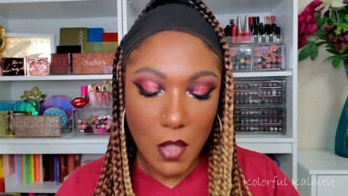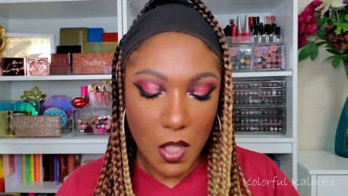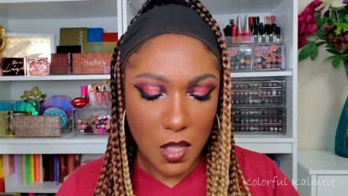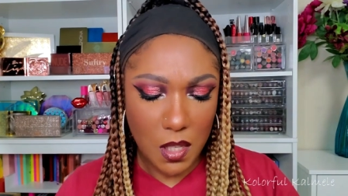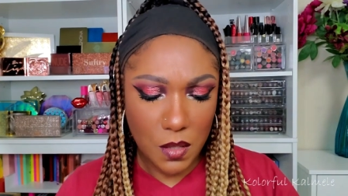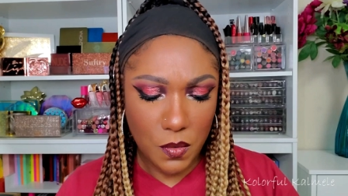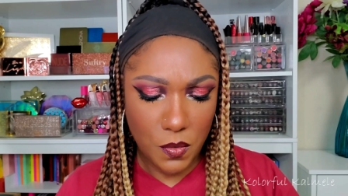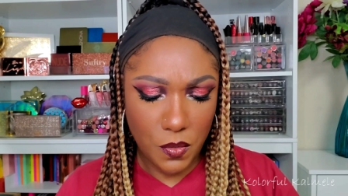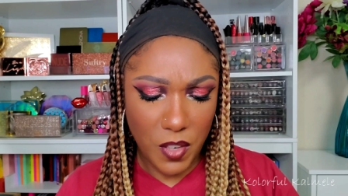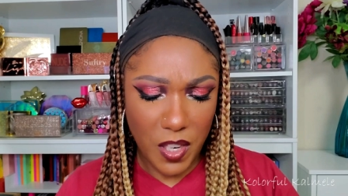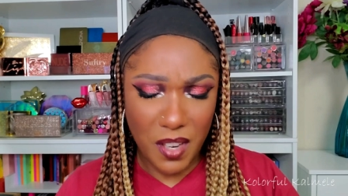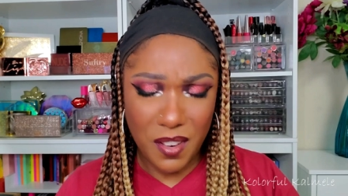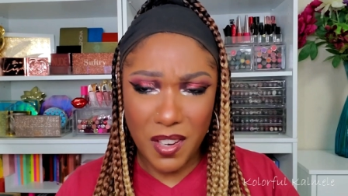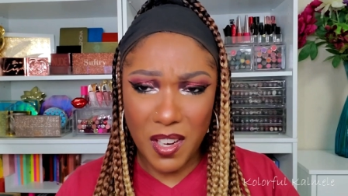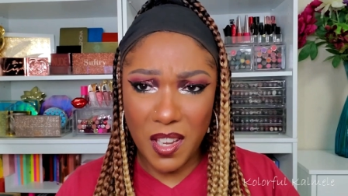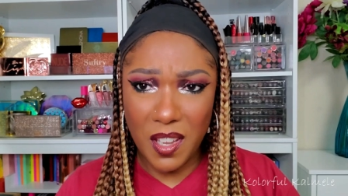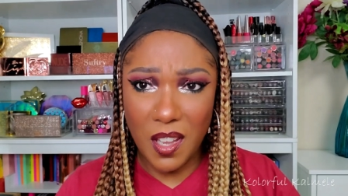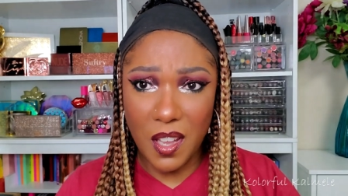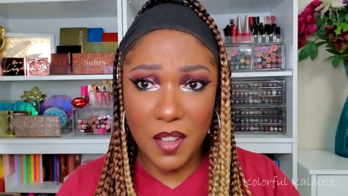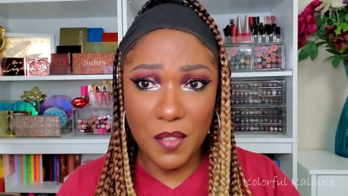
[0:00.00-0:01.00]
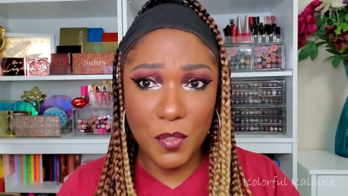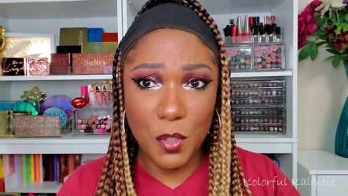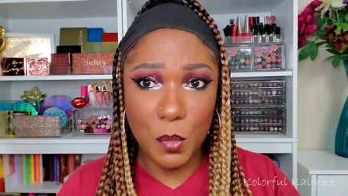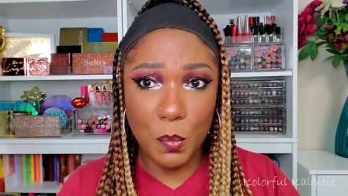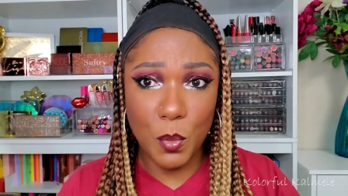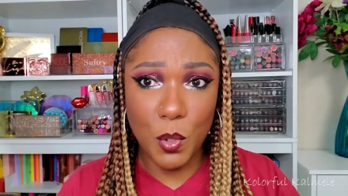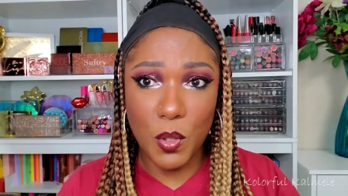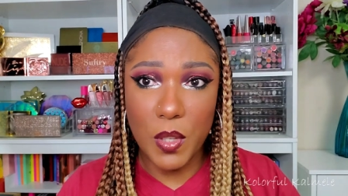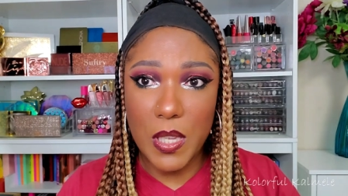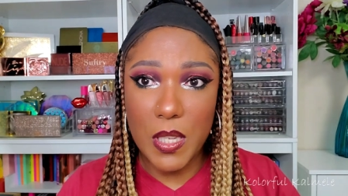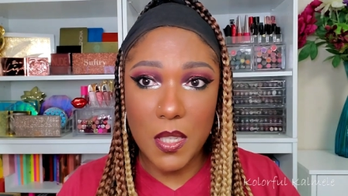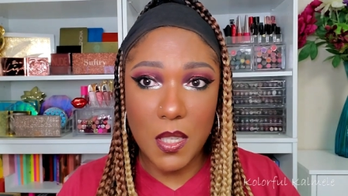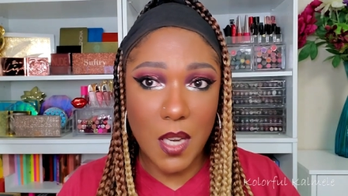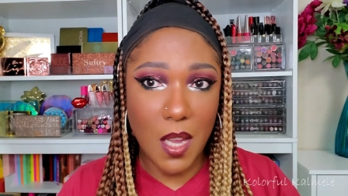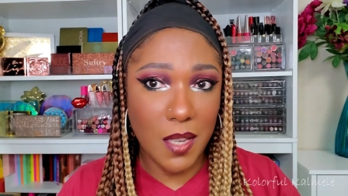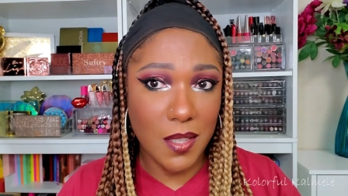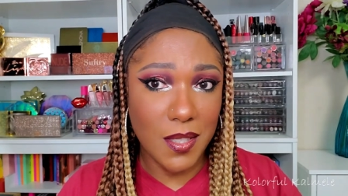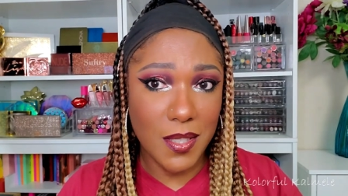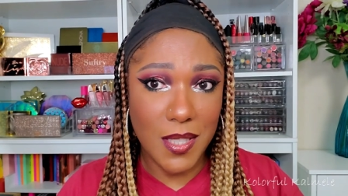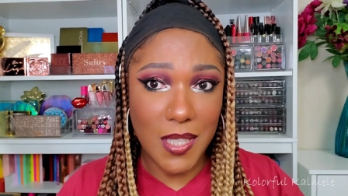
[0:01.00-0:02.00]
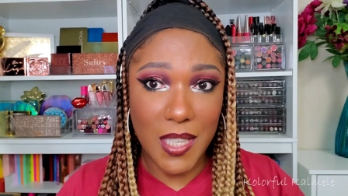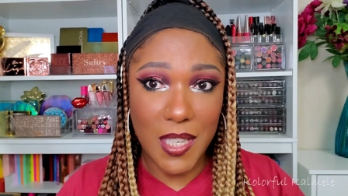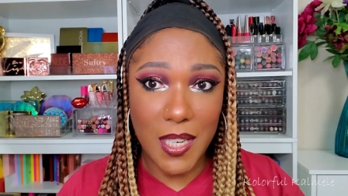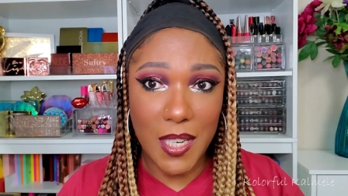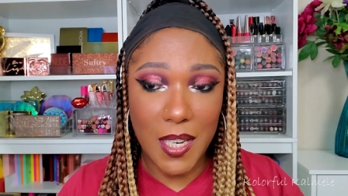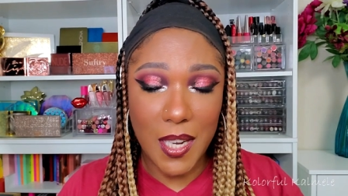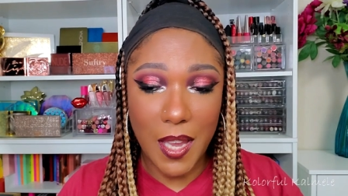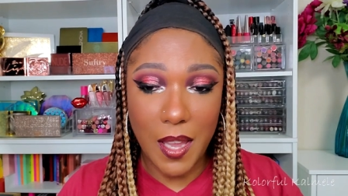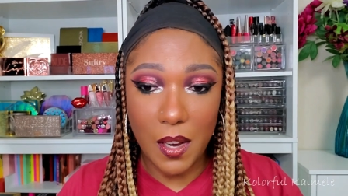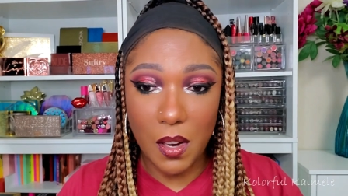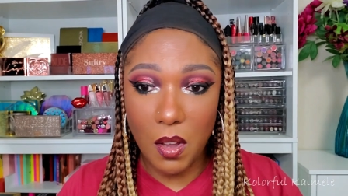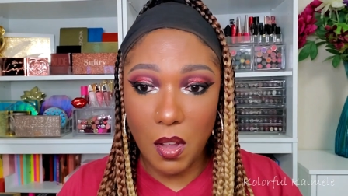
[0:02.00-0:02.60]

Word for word: It's very comfortable. It's not sticky at